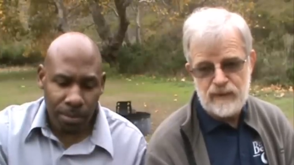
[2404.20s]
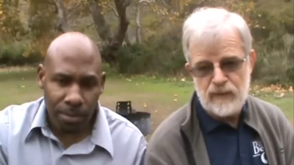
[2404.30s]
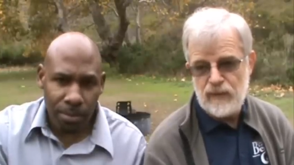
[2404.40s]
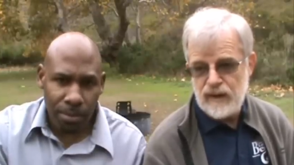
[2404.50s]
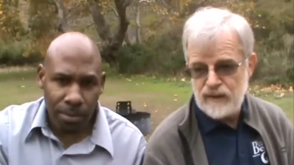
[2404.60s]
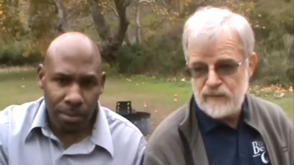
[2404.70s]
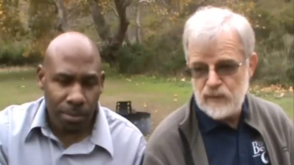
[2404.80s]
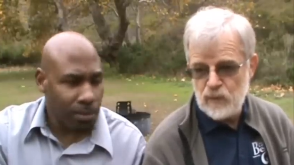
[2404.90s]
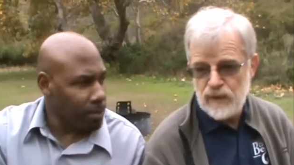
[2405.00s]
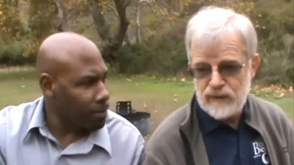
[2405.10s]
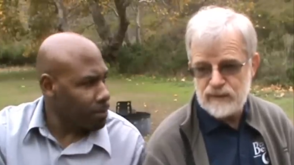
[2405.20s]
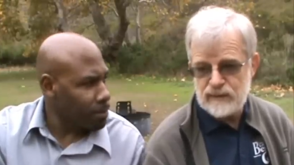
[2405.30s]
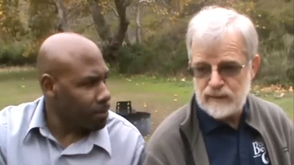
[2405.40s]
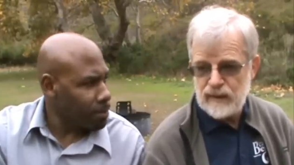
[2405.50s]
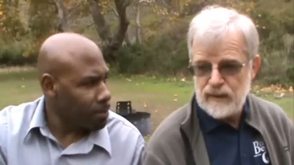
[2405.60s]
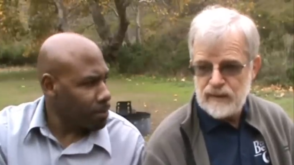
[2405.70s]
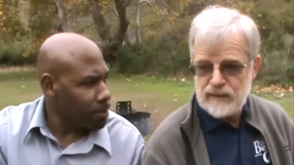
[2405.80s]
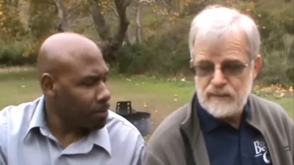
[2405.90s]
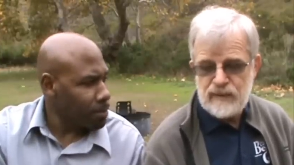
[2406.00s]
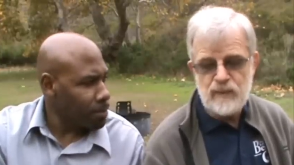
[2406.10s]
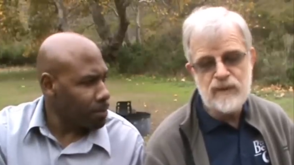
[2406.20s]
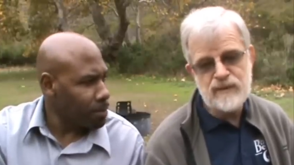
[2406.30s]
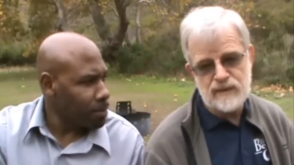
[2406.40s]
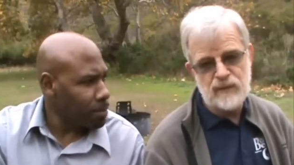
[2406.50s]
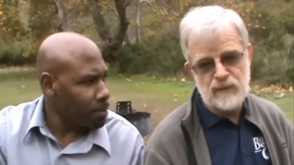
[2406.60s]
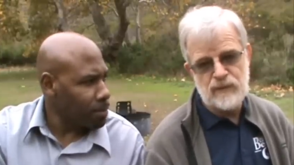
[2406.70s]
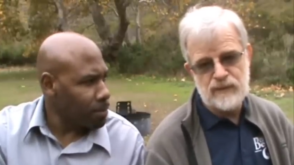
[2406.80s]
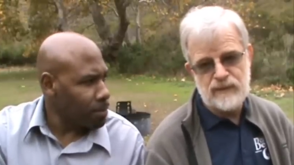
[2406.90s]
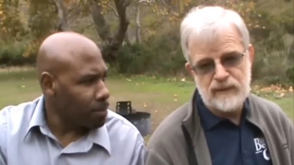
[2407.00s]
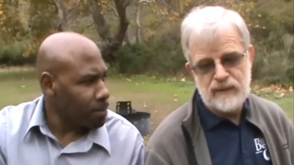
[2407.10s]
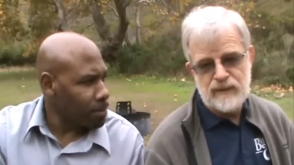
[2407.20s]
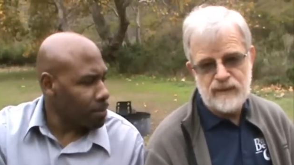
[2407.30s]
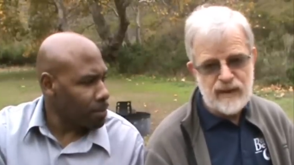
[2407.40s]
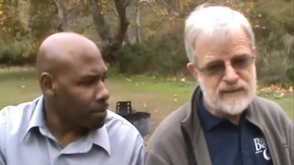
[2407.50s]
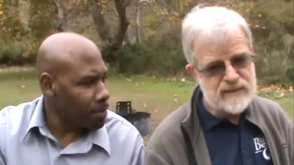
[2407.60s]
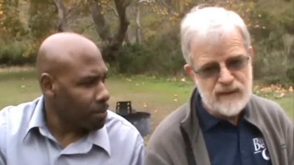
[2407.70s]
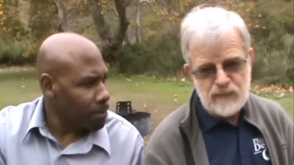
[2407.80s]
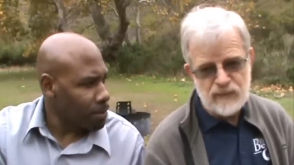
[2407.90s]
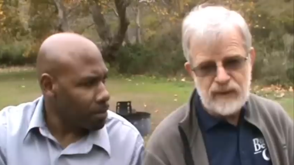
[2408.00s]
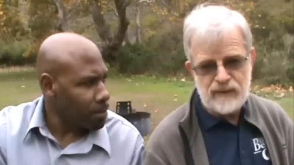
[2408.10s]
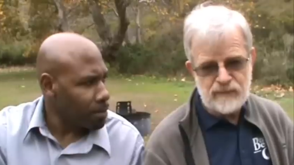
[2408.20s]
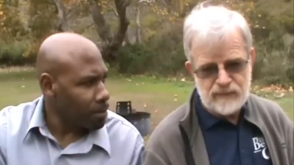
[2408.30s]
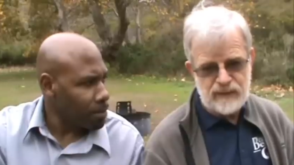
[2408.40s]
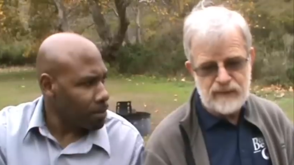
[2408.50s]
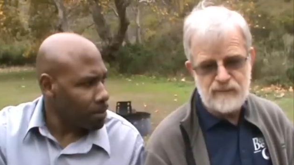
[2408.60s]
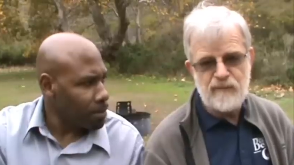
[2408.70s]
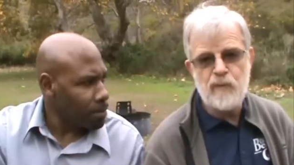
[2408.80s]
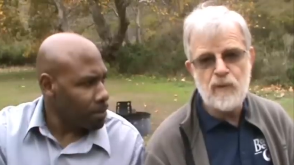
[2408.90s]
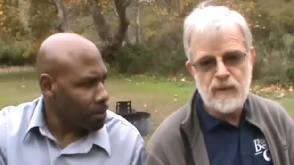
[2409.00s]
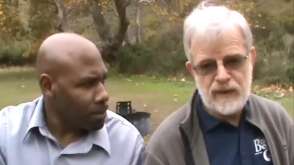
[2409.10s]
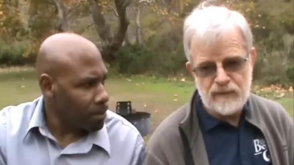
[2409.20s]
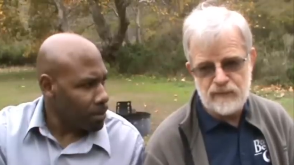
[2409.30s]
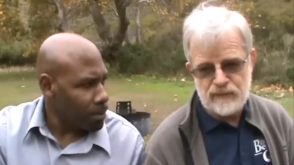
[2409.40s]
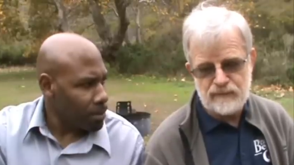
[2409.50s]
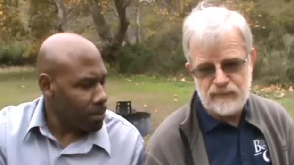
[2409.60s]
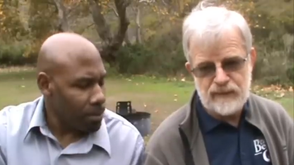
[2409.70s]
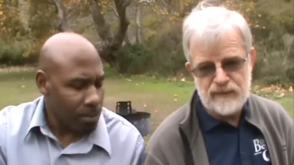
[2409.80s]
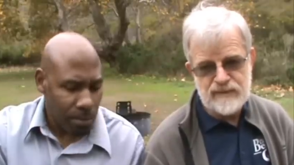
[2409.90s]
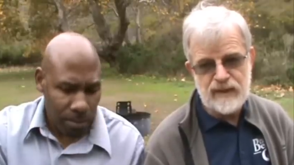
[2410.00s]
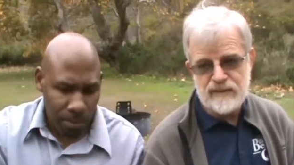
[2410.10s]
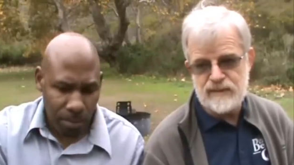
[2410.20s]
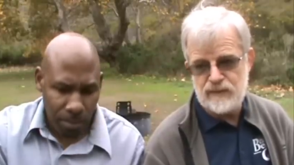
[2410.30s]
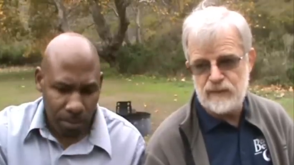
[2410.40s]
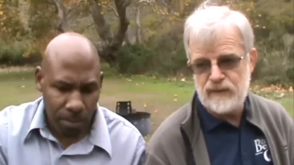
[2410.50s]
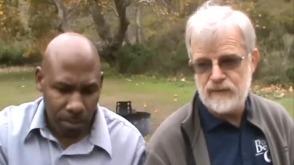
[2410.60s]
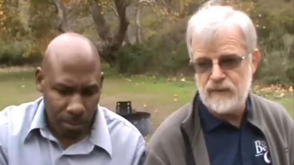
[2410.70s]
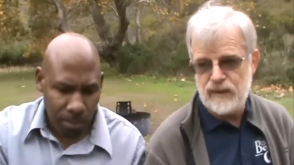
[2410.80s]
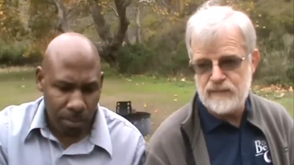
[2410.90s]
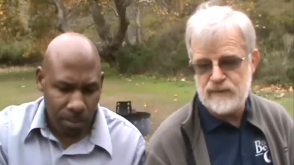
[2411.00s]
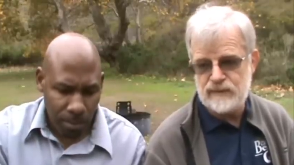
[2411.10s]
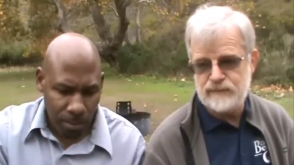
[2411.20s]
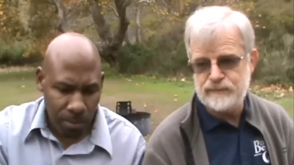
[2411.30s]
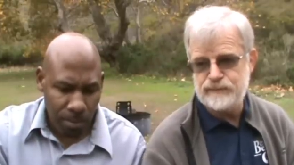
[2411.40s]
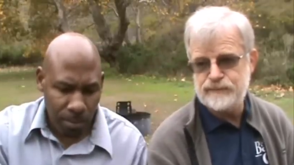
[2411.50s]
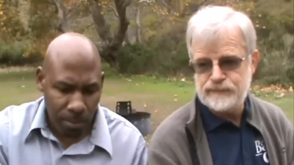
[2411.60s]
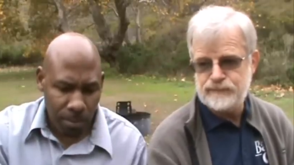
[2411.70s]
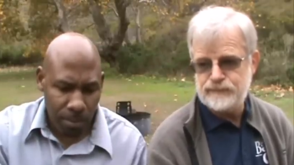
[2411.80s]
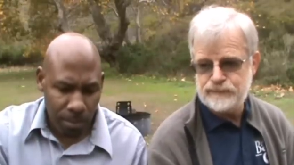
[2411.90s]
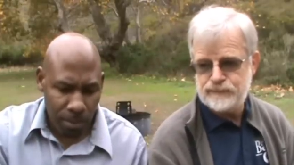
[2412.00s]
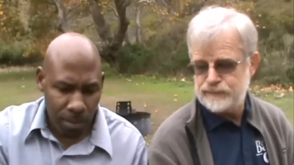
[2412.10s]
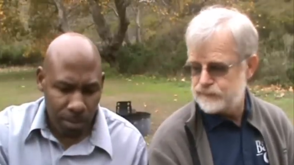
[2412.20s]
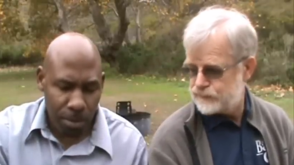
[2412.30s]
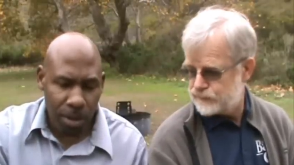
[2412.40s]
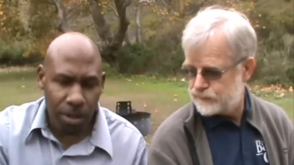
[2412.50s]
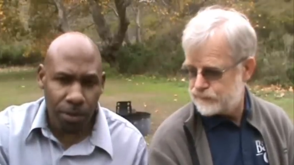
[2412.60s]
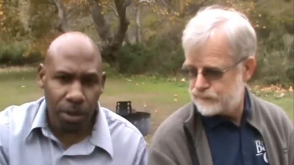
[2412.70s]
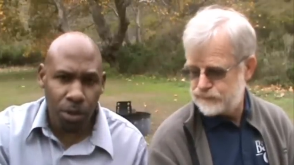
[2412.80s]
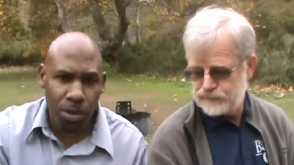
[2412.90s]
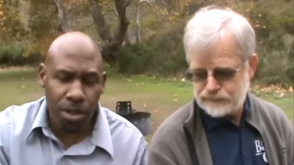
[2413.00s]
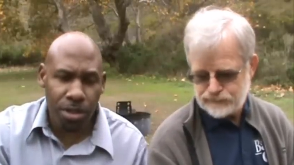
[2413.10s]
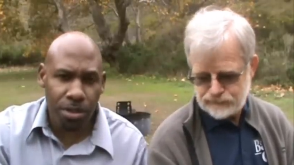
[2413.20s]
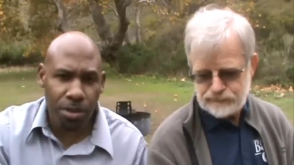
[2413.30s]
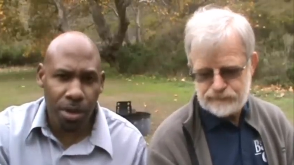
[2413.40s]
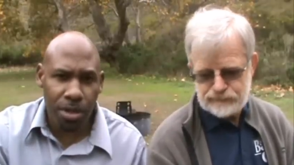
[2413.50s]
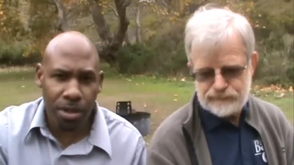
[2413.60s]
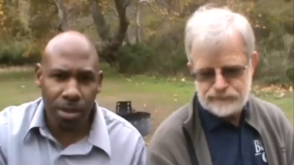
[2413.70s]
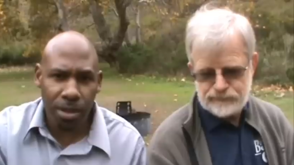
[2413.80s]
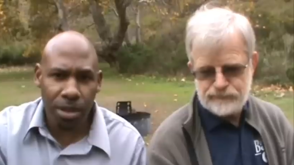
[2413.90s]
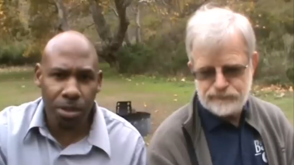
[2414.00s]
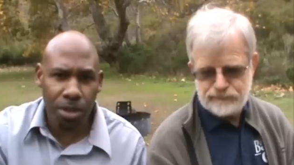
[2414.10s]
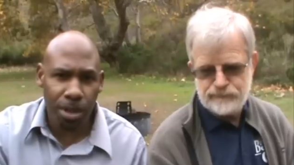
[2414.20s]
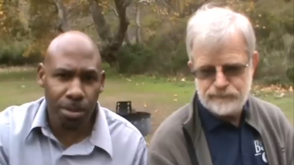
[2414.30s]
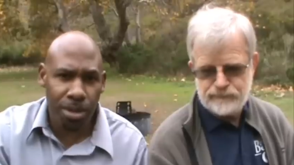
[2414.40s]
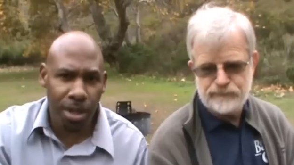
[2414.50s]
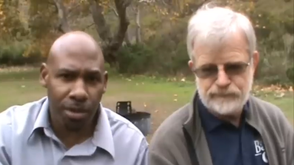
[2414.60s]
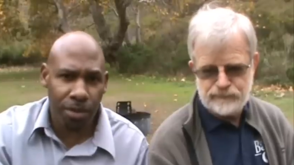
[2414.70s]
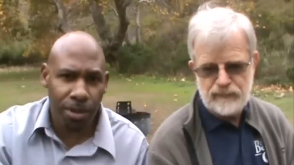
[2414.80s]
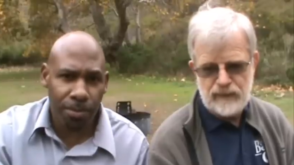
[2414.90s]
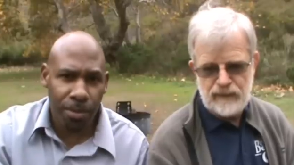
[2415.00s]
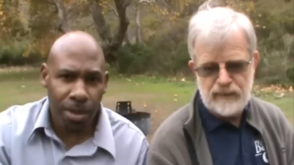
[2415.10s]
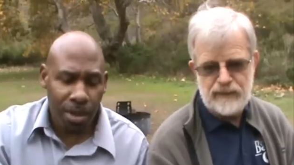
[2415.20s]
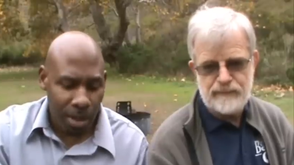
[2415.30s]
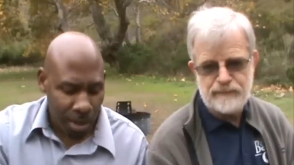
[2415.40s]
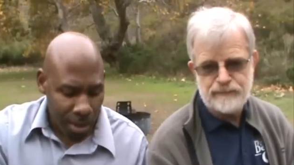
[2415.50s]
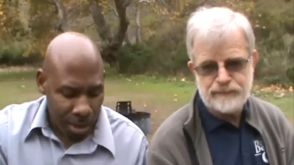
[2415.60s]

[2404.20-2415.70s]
Speaker 1: way to go. And if you want to be with the Lord, not separated from Him forever, because
Speaker 2: that's the only other option. Mm -hmm. Believe in the Lord Jesus Christ, and you shall be saved. Amen.